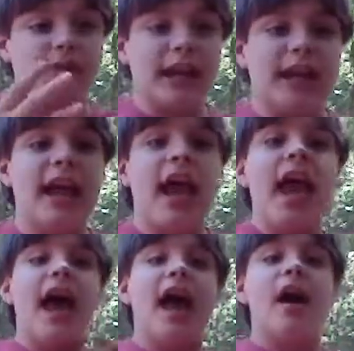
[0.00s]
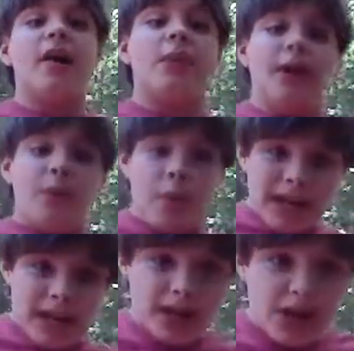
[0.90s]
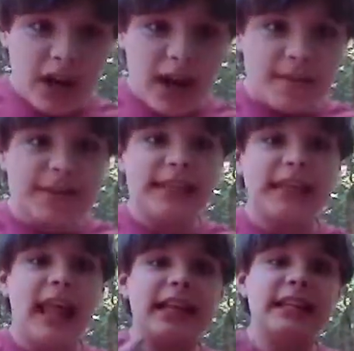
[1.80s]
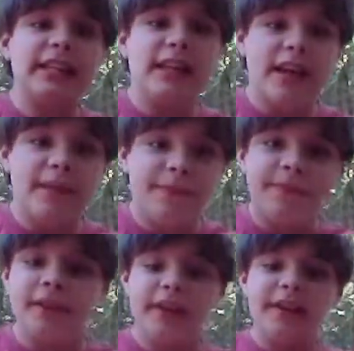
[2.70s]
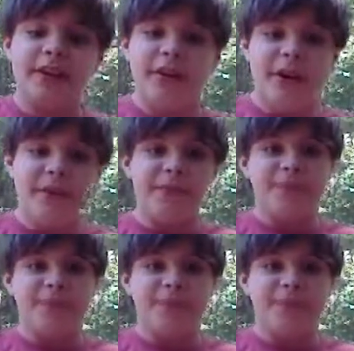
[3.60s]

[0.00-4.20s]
thing, when winter comes, it likes to, you know,